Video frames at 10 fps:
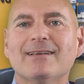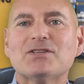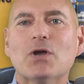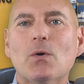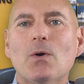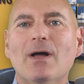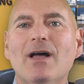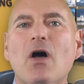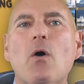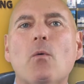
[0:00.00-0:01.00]
So,
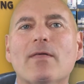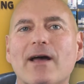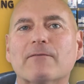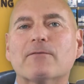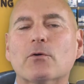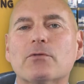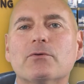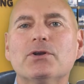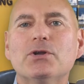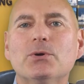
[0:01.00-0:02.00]
without
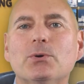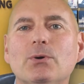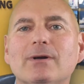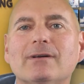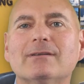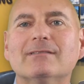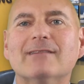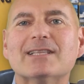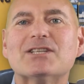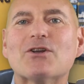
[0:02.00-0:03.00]
further ado,
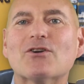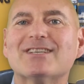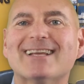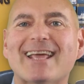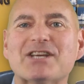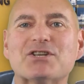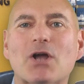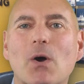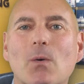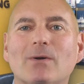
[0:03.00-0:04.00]
let's start today's
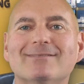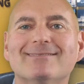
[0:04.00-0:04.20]
show.